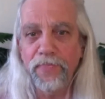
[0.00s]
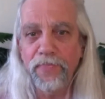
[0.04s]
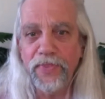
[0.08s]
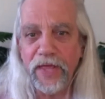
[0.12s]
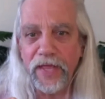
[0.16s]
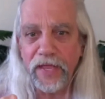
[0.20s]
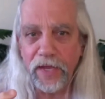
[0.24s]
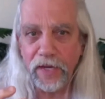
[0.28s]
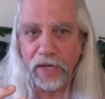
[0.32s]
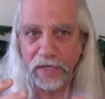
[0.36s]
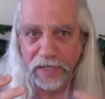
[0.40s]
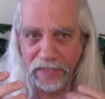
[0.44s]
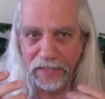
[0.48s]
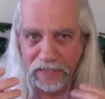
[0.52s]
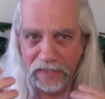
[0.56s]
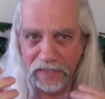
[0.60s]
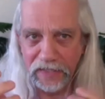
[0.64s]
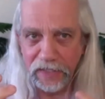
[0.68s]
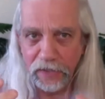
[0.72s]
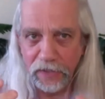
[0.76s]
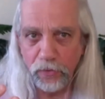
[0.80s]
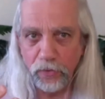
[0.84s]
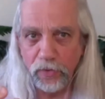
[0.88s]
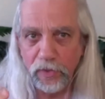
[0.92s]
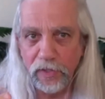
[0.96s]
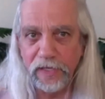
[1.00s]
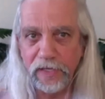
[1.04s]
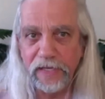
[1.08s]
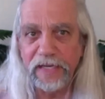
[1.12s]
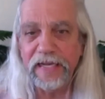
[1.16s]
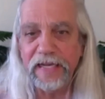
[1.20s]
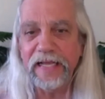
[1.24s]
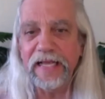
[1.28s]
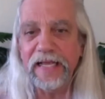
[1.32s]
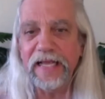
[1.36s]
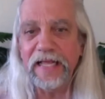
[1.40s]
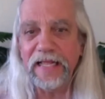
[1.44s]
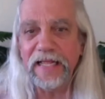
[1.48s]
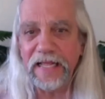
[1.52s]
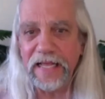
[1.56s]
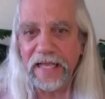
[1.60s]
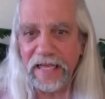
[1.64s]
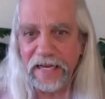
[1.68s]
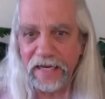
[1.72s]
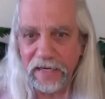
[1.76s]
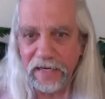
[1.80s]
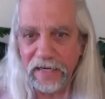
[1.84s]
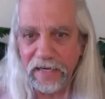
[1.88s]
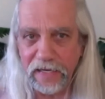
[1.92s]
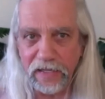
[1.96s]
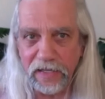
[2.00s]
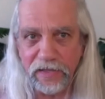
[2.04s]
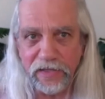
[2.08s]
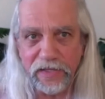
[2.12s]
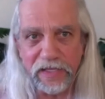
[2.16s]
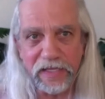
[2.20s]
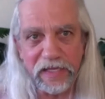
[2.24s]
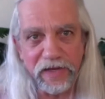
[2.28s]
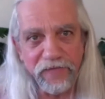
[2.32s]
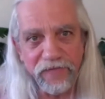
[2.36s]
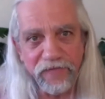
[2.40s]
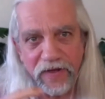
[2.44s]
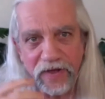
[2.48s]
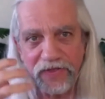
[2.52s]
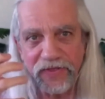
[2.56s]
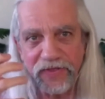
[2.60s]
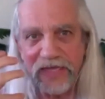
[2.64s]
They literally, in fact,